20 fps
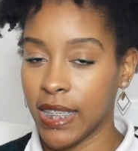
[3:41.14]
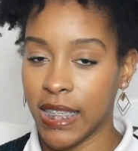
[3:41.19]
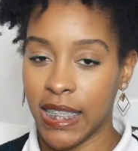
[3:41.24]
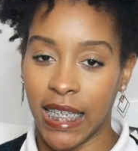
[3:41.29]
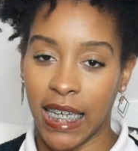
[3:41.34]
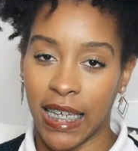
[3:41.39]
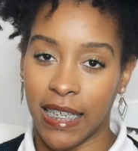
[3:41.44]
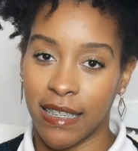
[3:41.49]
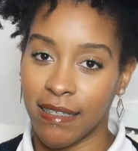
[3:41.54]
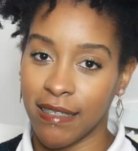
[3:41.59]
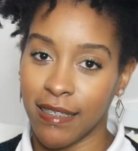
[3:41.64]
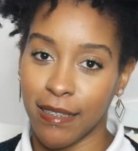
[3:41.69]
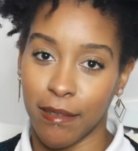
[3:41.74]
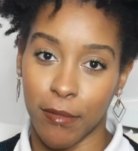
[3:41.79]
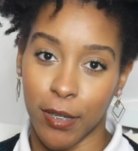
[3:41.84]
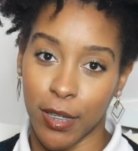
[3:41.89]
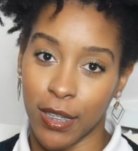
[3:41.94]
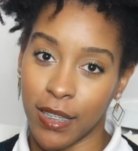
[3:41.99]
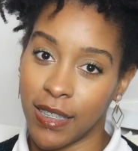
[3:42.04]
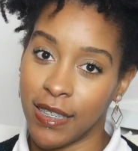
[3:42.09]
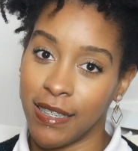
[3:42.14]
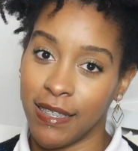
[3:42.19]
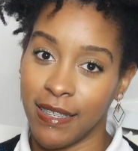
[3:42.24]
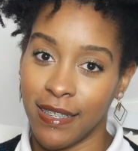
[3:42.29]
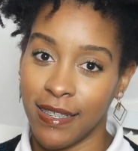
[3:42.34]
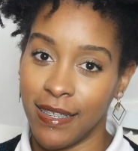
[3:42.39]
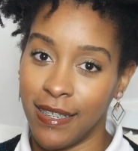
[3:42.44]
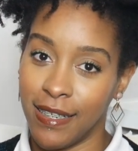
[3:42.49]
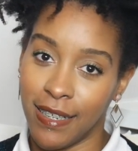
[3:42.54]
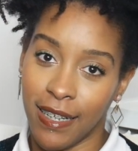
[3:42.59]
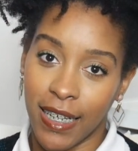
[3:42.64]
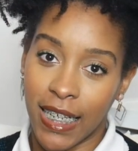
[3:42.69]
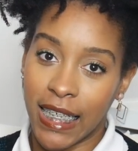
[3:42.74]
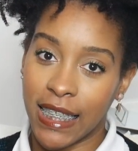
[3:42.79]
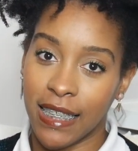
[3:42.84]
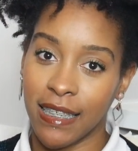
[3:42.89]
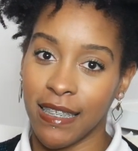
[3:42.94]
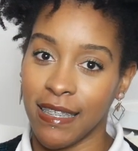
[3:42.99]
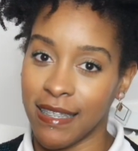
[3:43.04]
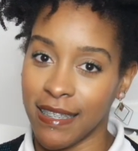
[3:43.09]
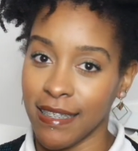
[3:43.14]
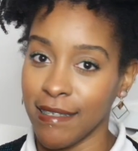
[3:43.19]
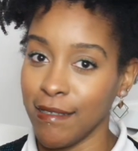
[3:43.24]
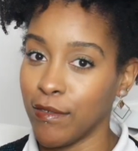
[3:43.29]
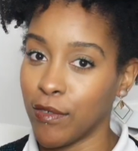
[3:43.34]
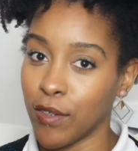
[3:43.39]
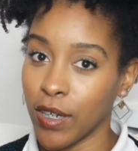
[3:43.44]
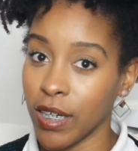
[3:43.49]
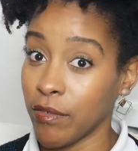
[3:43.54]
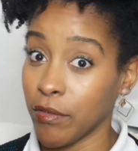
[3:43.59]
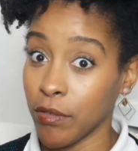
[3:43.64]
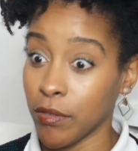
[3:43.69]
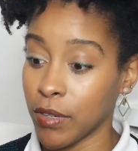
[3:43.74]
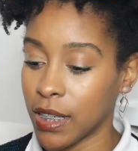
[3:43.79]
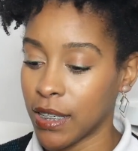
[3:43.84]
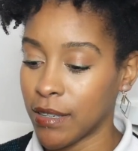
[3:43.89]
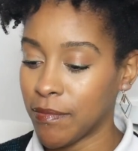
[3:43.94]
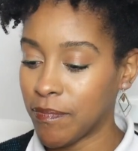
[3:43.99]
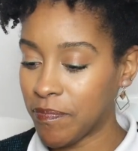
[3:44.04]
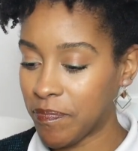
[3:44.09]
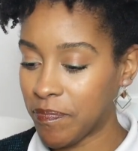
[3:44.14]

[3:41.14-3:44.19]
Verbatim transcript: Yeah, come on. Uh, easy for everyone.